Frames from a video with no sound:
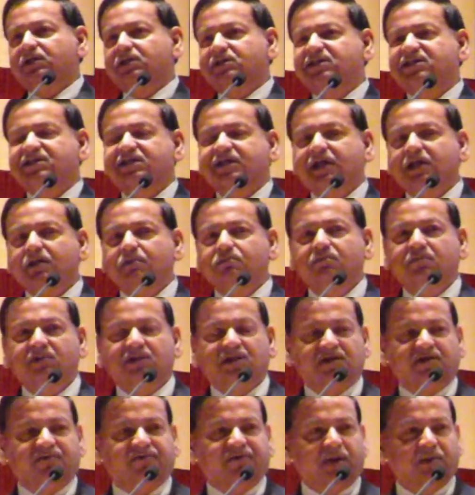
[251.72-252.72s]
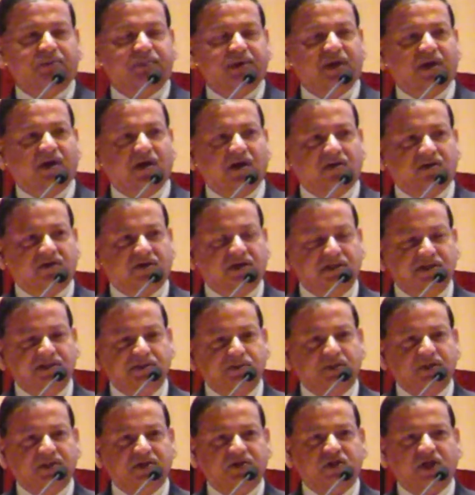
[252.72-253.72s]
skim the developing
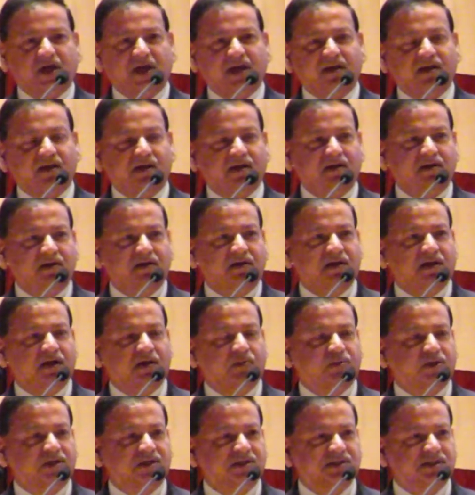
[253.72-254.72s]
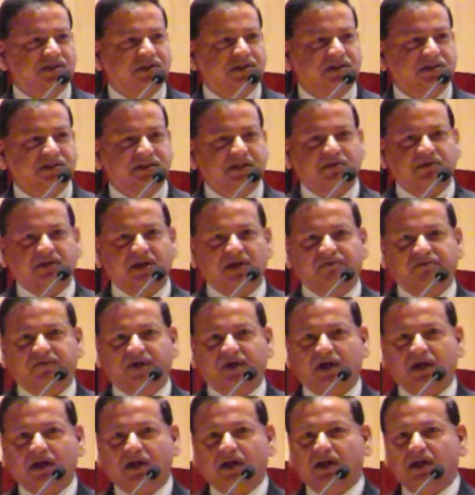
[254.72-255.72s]
countries, with China, India, Brazil, South
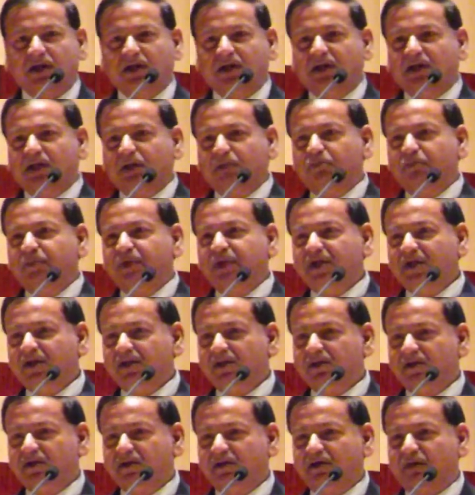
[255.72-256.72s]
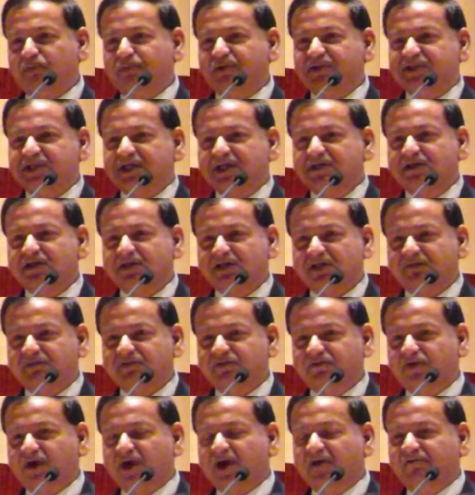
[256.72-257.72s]
Africa being the
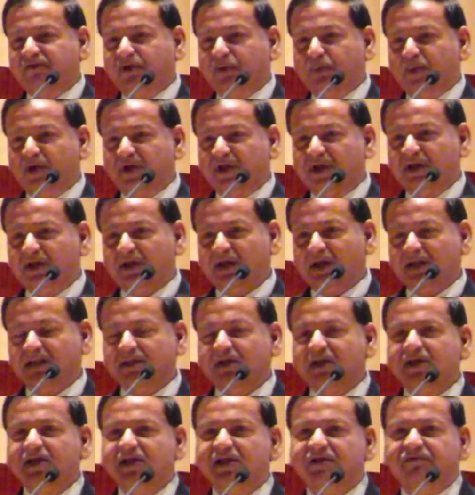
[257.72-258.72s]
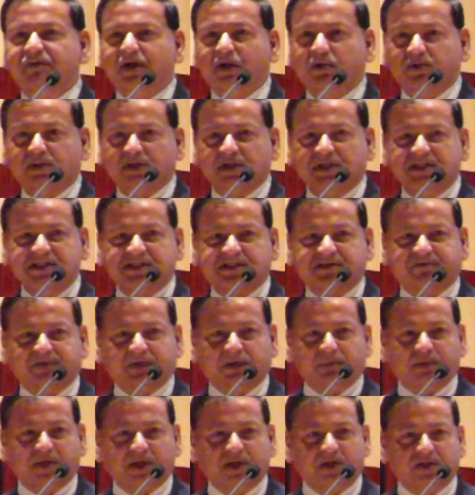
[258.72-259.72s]
representatives for everybody, and they leave out the least
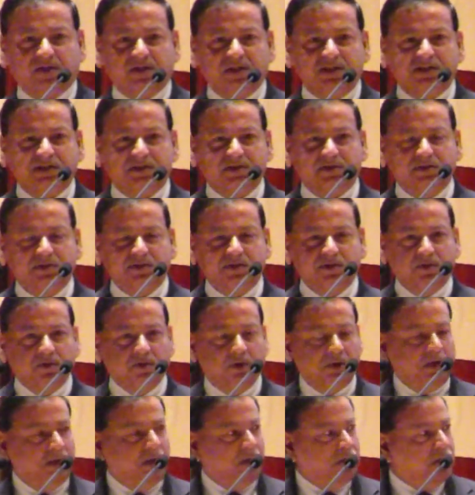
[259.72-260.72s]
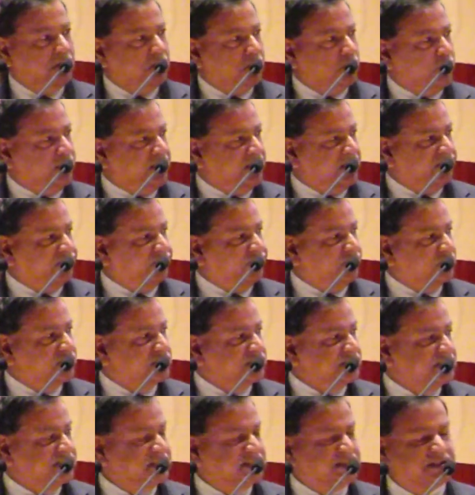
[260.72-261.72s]
developed countries. And so we are
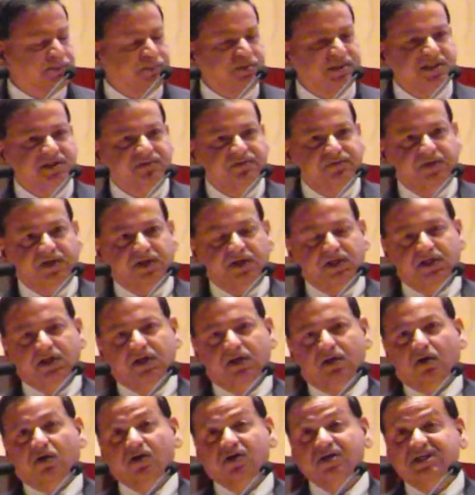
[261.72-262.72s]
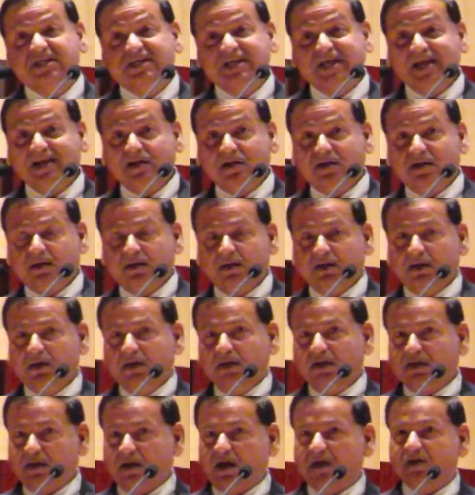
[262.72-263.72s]
focusing specifically on
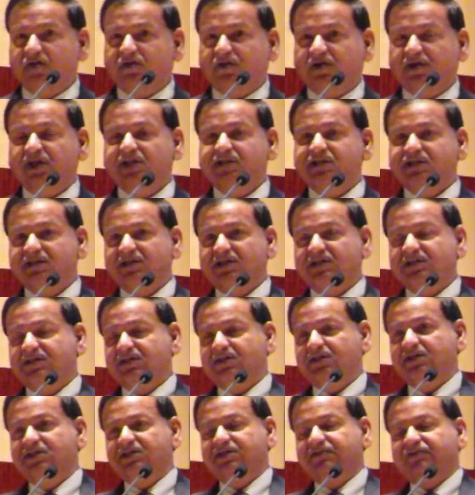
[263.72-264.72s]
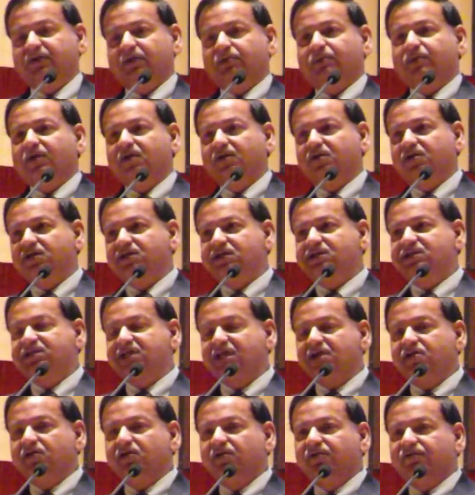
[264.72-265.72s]
10 countries, least developed countries,
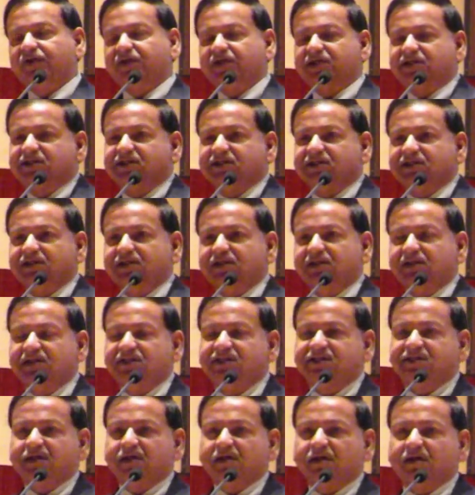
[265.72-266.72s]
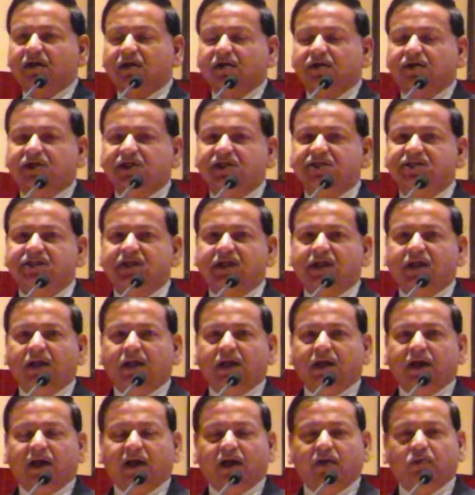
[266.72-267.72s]
10 universities in these 10 countries,
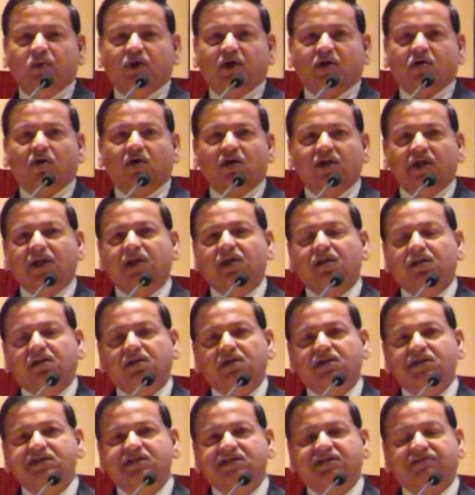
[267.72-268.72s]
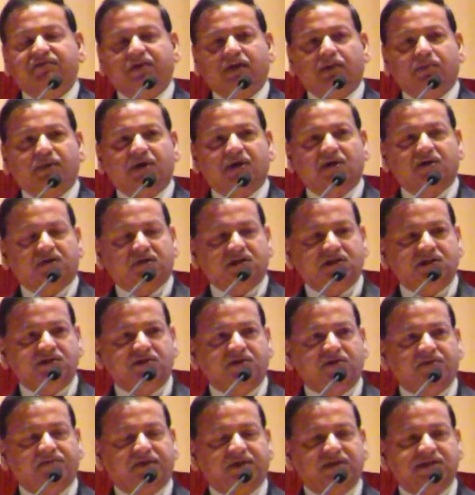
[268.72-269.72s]
and we're calling it the Least Developed Countries
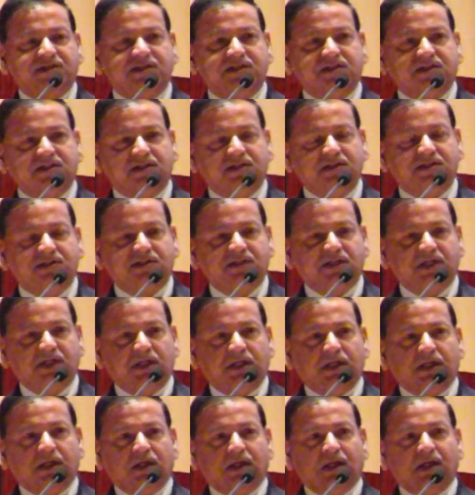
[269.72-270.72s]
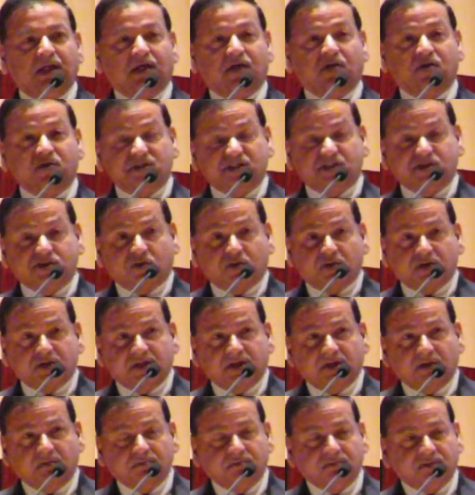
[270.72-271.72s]
Universities
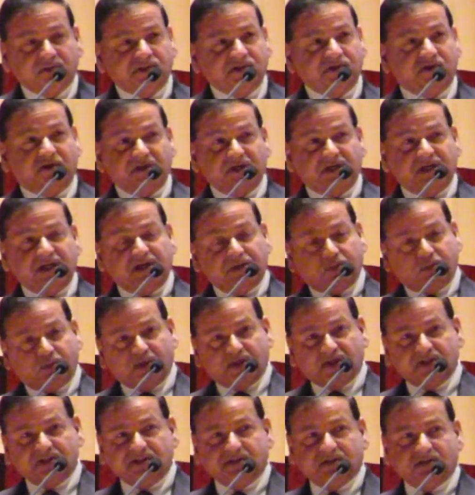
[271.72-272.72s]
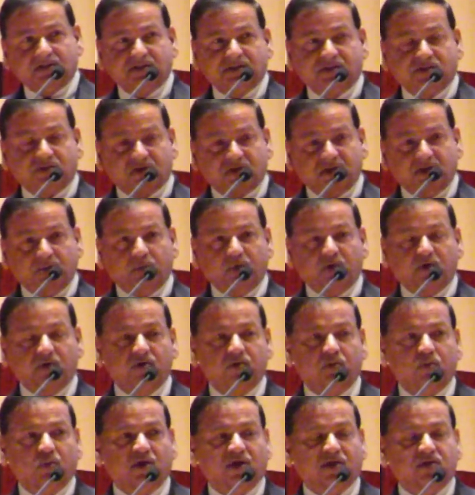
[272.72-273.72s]
Consortium. It's not a network, it's a consortium. We're
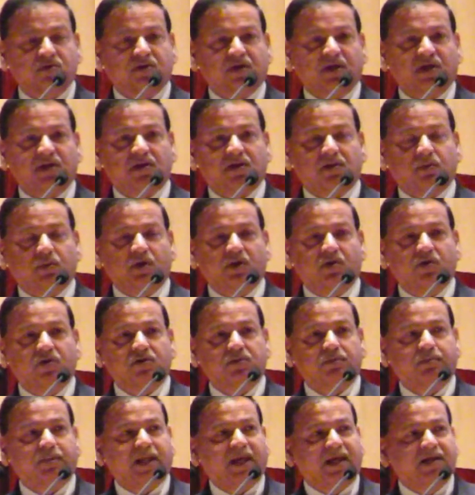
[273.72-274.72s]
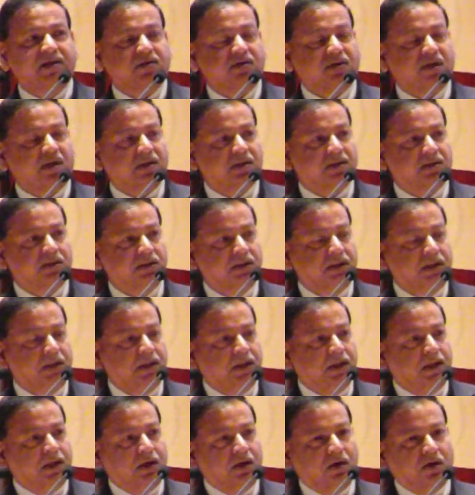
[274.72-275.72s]
going to work together, we're going to plan together
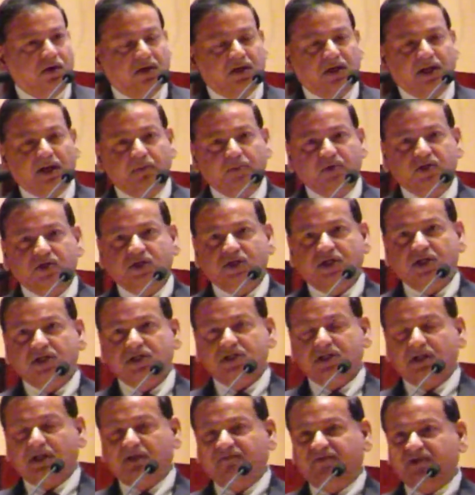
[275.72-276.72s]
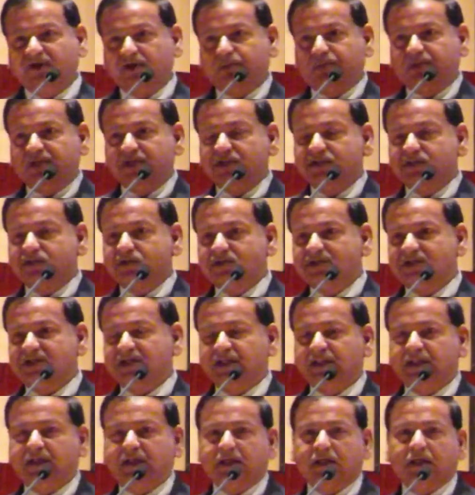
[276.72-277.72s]
on climate change, and I'm very pleased to
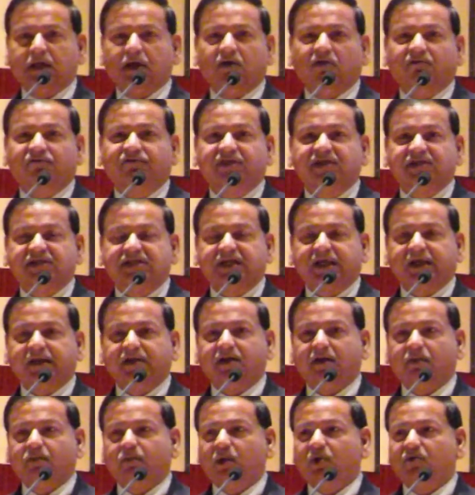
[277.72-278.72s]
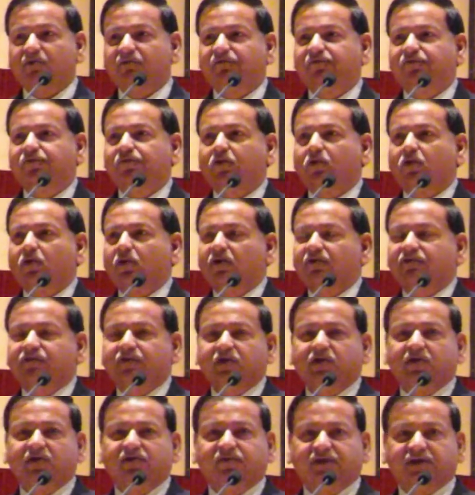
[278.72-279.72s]
say that of the 10, about 4 of
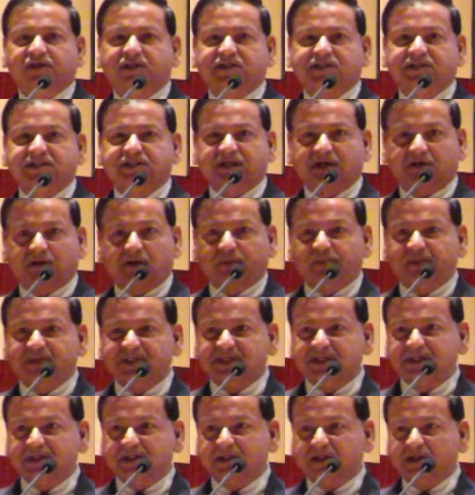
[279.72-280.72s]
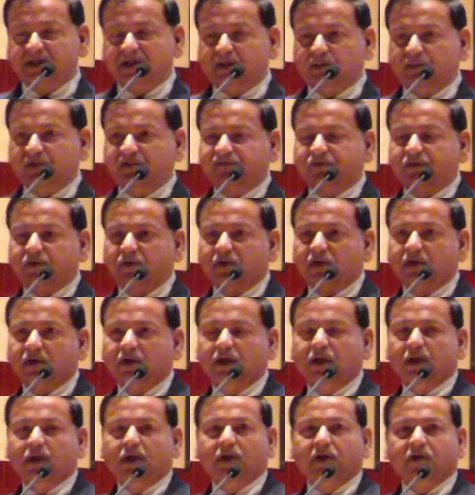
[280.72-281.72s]
the universities are represented here. We've
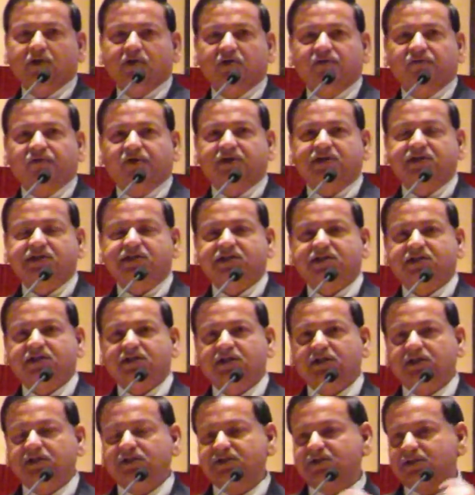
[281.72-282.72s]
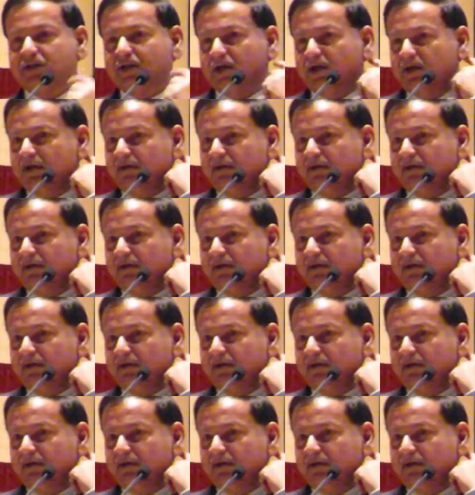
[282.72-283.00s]
got universities